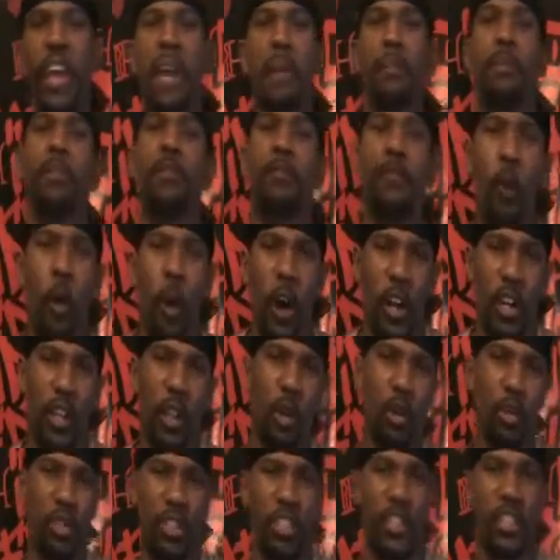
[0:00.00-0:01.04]
And before I
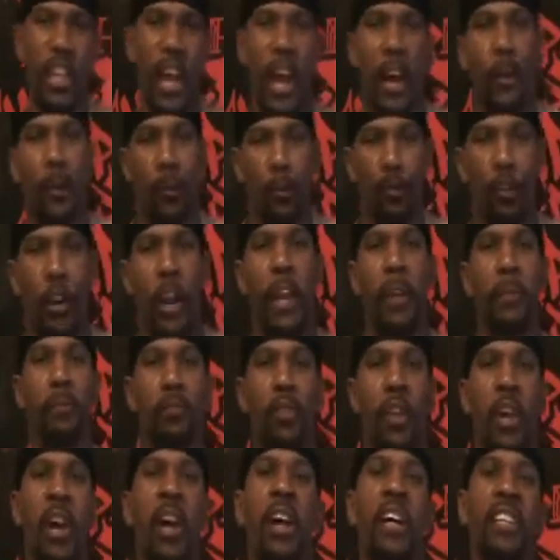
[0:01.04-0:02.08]
close this out, right,
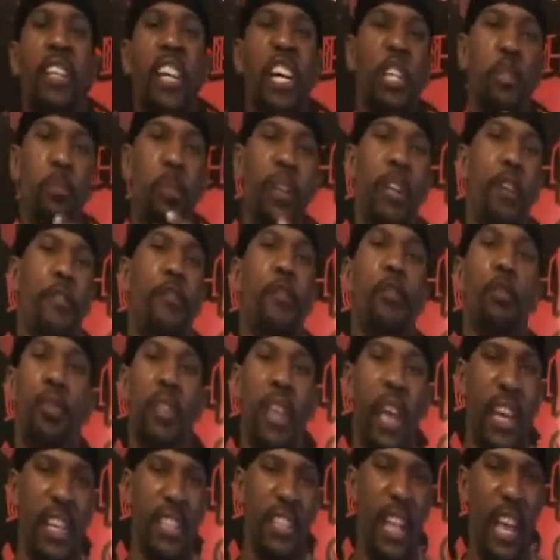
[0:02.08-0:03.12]
there's been a few
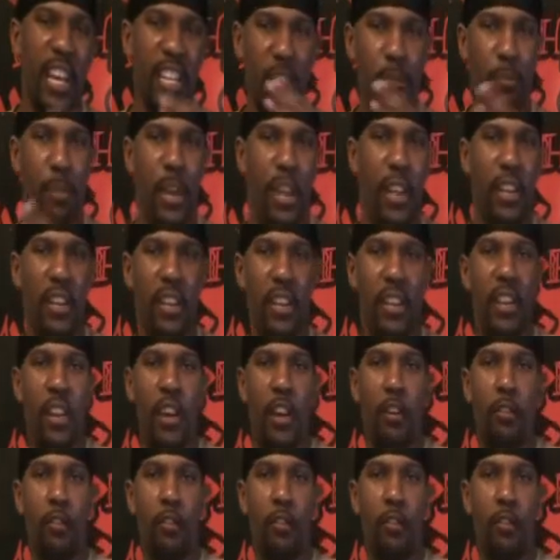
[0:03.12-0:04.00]
things that's been